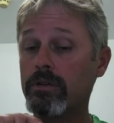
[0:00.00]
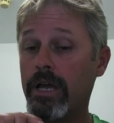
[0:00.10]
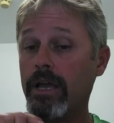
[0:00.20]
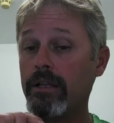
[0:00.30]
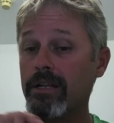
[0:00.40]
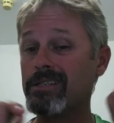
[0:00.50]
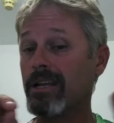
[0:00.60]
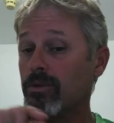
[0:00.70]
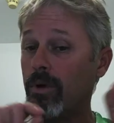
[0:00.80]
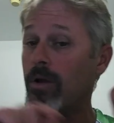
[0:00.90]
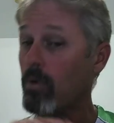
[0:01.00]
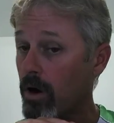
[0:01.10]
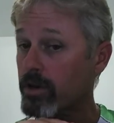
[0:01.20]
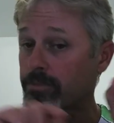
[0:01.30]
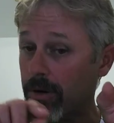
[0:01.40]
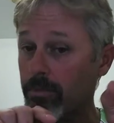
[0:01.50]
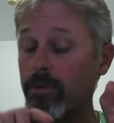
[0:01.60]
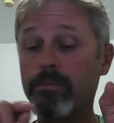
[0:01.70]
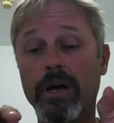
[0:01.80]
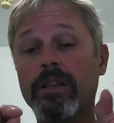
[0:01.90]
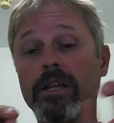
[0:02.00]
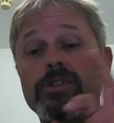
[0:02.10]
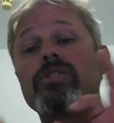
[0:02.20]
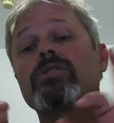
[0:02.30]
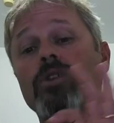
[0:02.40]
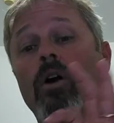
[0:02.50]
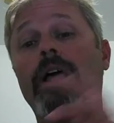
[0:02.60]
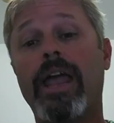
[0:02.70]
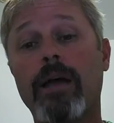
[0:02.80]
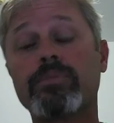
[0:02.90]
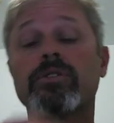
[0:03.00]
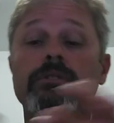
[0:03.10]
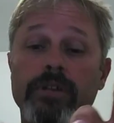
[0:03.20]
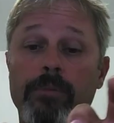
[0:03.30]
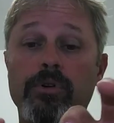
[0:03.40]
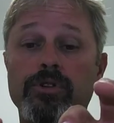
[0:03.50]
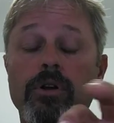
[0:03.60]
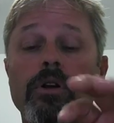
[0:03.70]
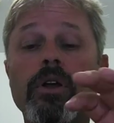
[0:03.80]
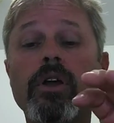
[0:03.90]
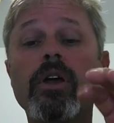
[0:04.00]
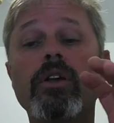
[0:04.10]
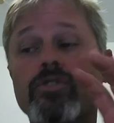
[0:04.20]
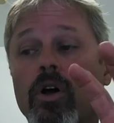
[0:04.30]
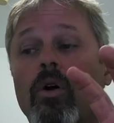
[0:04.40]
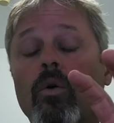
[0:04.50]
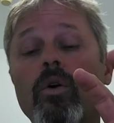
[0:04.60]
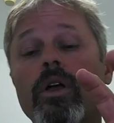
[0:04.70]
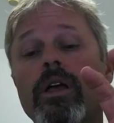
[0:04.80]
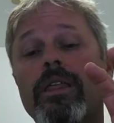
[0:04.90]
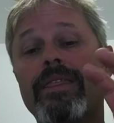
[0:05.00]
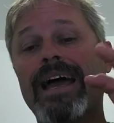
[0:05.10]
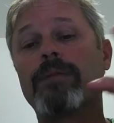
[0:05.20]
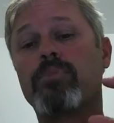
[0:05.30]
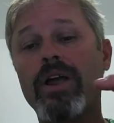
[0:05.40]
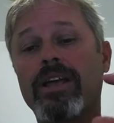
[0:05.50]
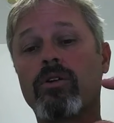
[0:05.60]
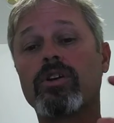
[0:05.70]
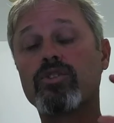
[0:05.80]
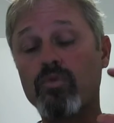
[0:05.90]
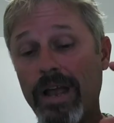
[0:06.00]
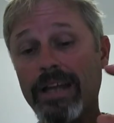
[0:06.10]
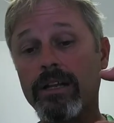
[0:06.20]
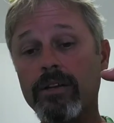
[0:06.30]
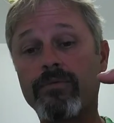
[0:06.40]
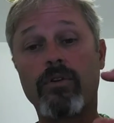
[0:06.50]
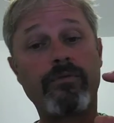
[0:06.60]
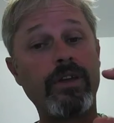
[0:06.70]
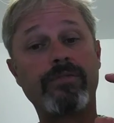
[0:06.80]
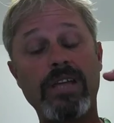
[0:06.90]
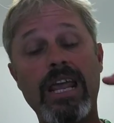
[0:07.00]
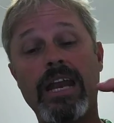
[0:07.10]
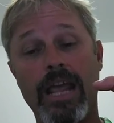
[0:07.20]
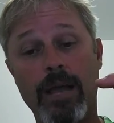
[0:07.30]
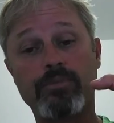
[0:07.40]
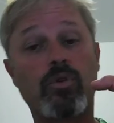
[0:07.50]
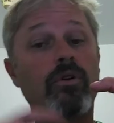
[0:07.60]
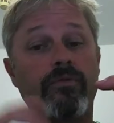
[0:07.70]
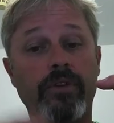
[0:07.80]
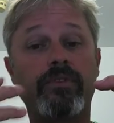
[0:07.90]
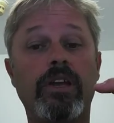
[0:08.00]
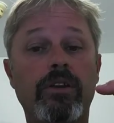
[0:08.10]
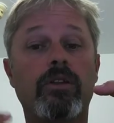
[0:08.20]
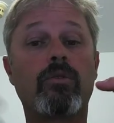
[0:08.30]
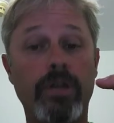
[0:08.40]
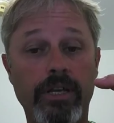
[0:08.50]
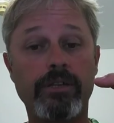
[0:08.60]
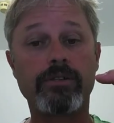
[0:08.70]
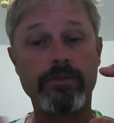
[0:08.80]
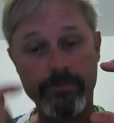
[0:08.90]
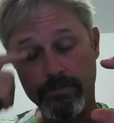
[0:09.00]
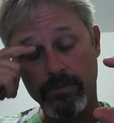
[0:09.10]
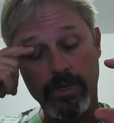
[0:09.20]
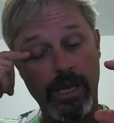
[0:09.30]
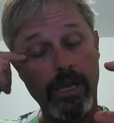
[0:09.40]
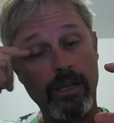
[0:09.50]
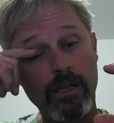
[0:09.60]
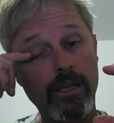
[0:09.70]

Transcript: okay? That's not the way it works, remember, but let's just call amps temperature. So that breaker is rated for 15 amps or 15 degrees, okay?